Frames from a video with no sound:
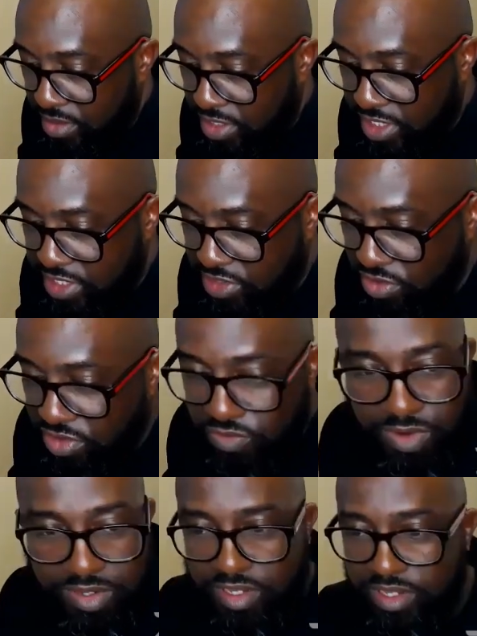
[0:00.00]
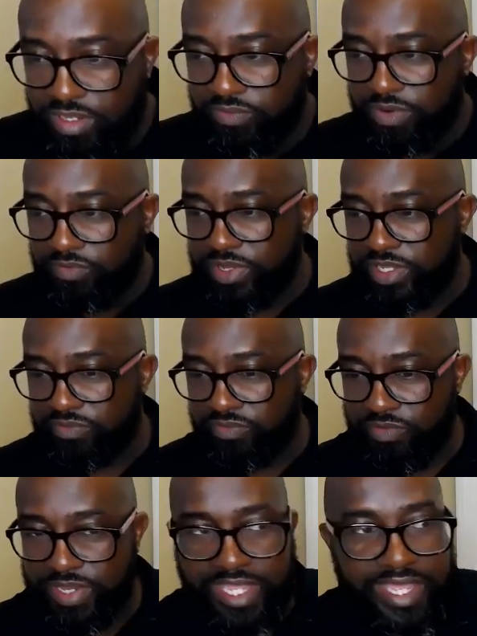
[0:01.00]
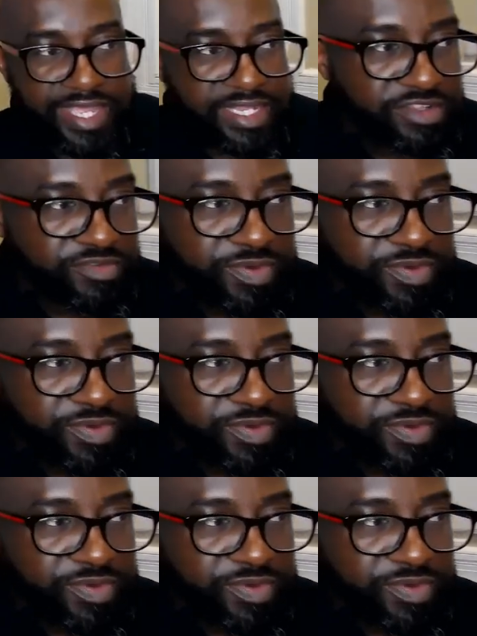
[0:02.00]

Just show you what we had this